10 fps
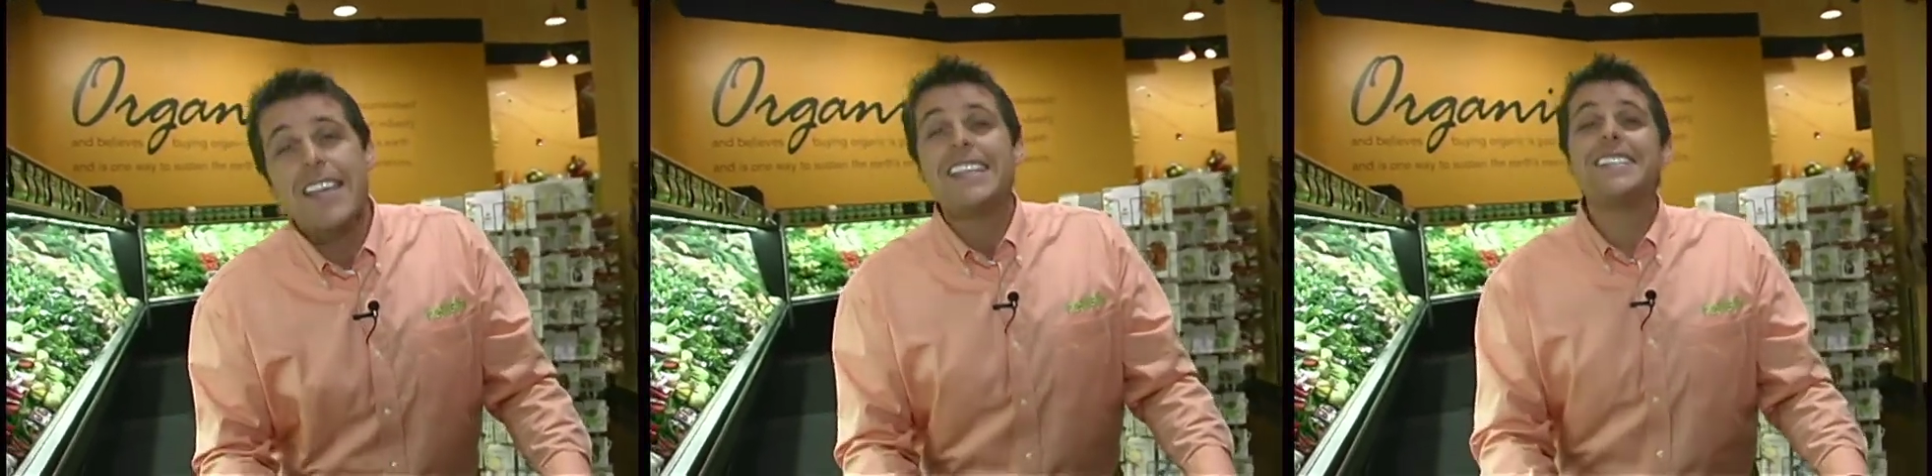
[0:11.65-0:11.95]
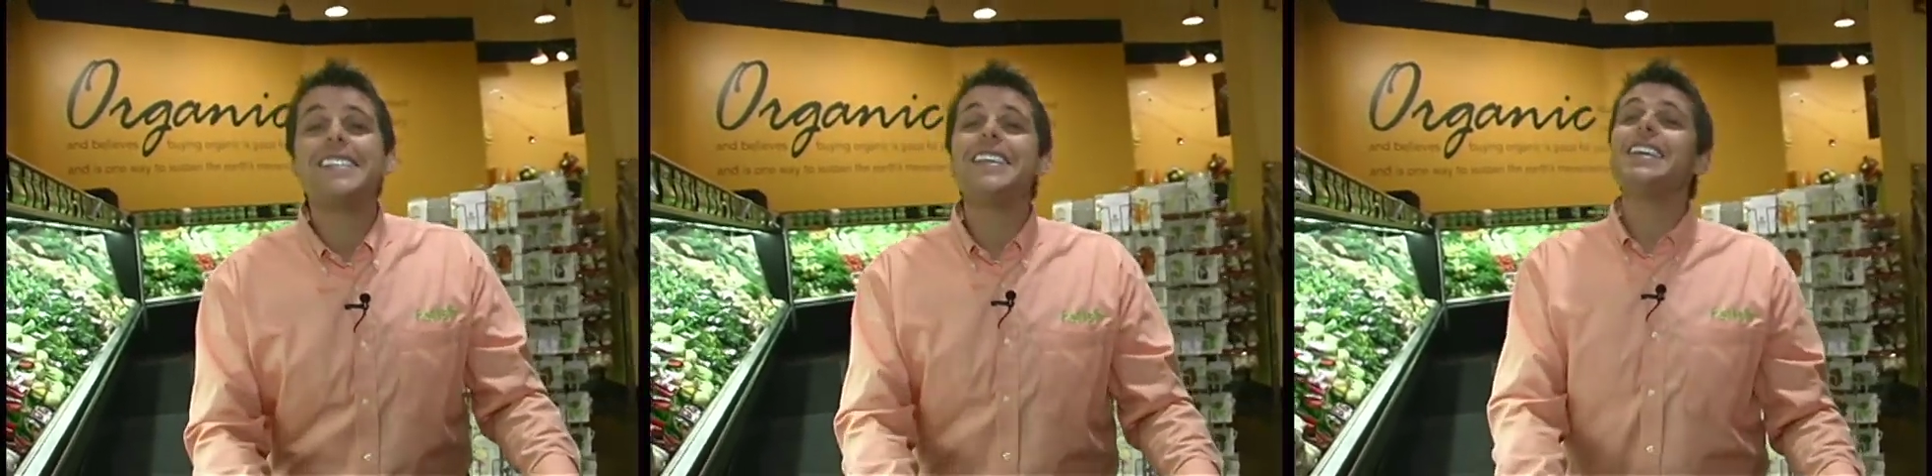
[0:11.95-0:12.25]

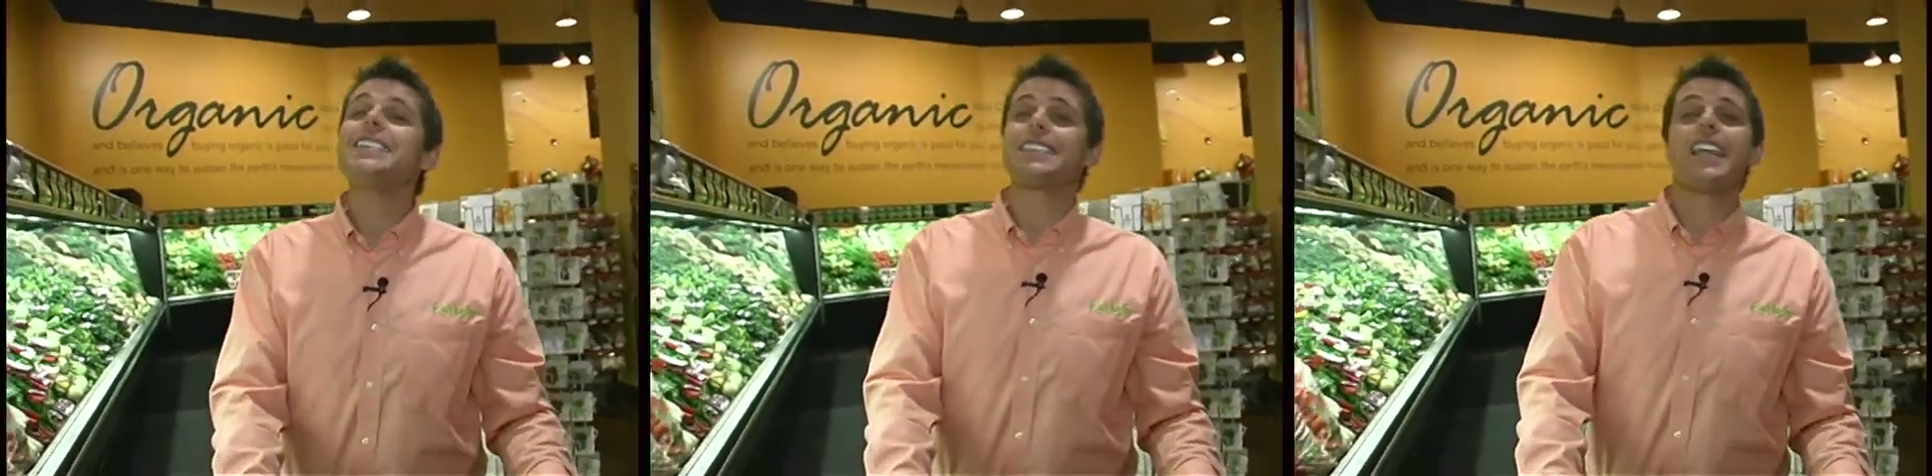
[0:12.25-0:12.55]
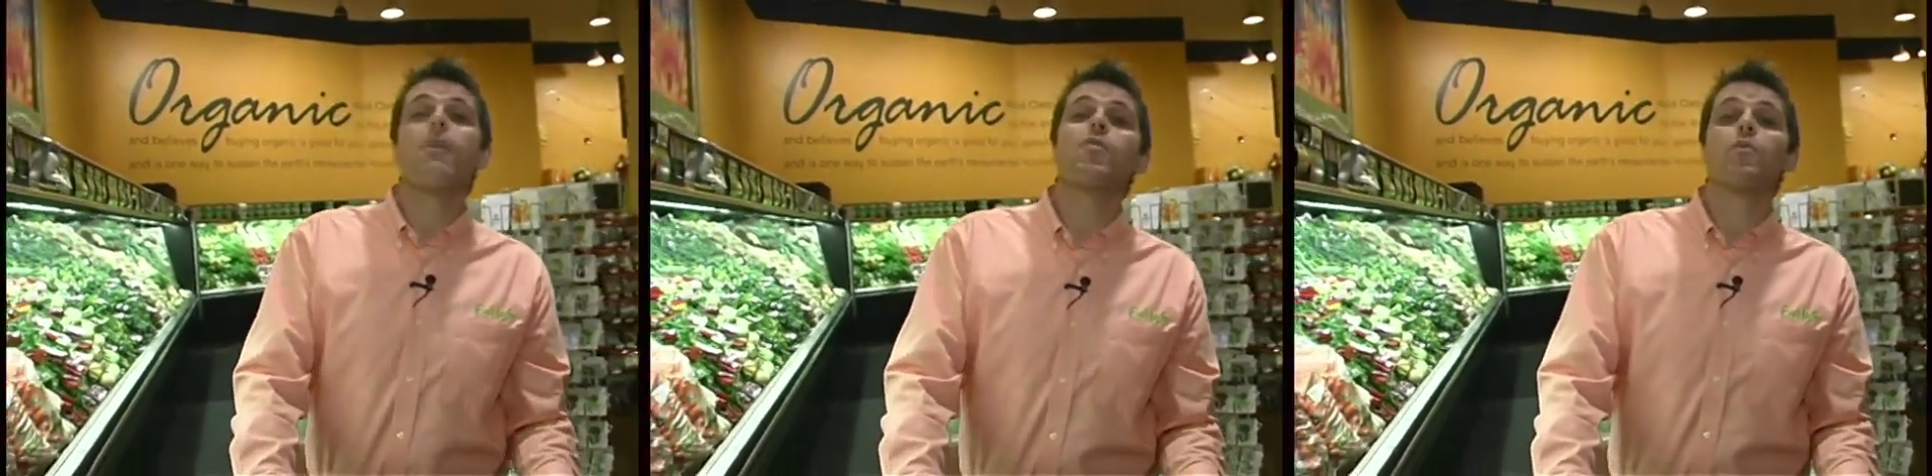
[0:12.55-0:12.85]
Seared
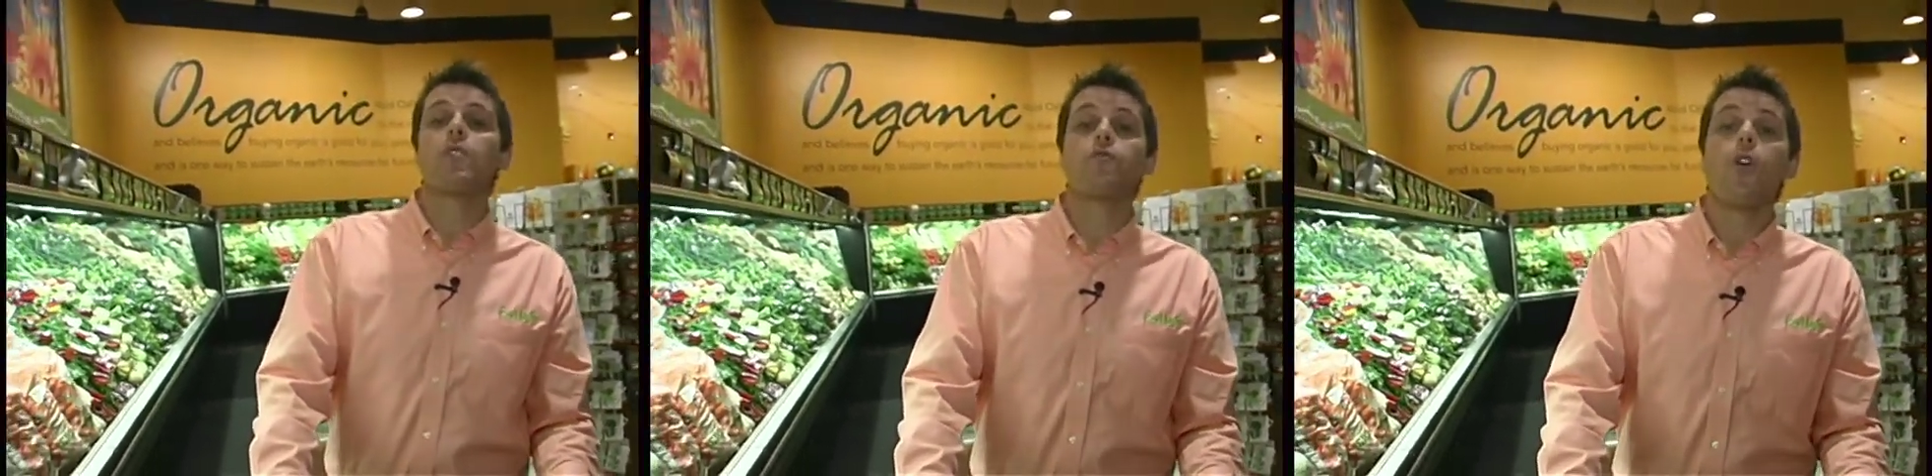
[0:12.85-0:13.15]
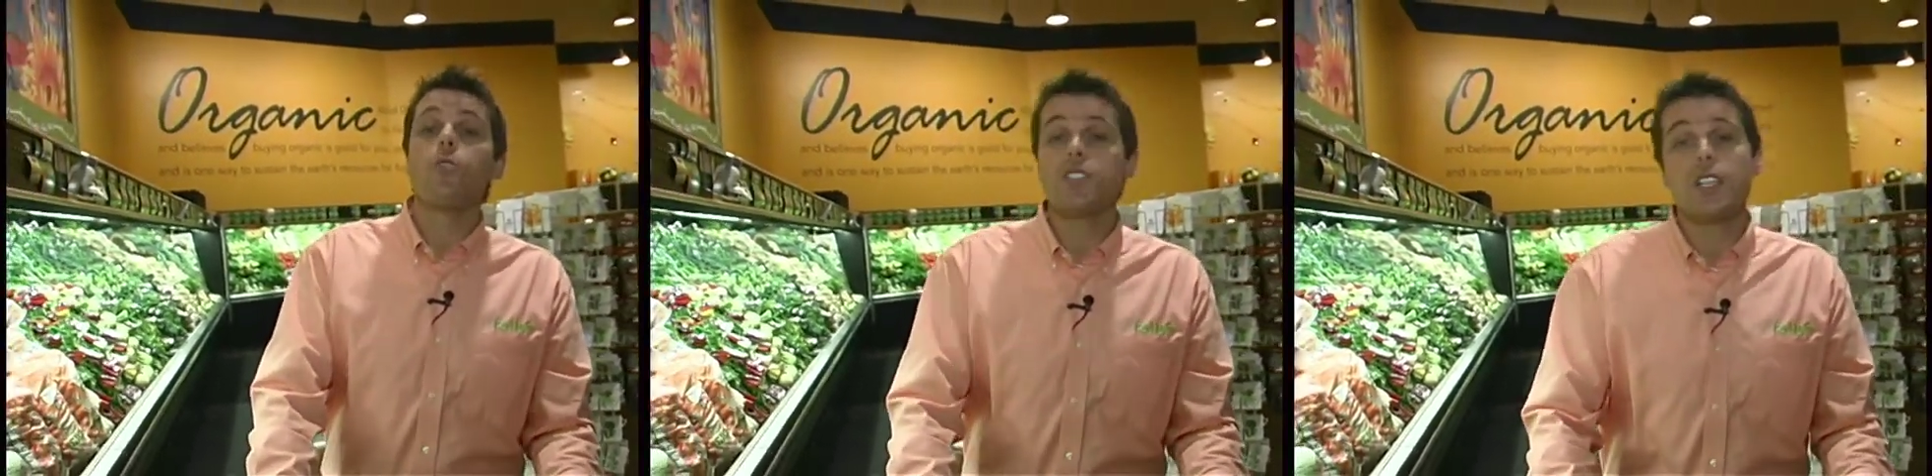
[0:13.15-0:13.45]
salmon with roasted